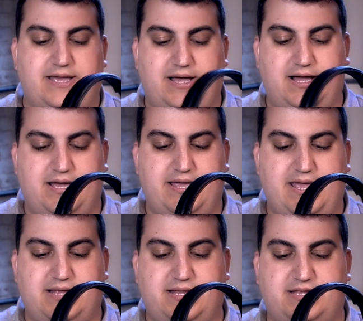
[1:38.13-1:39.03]

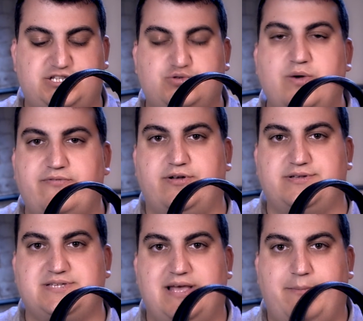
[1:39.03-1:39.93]
it
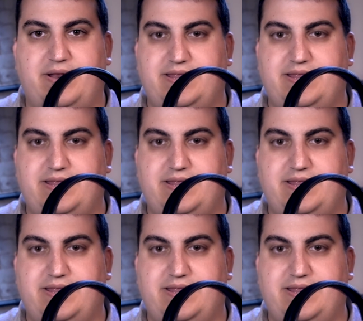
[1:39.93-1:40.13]
swivels, but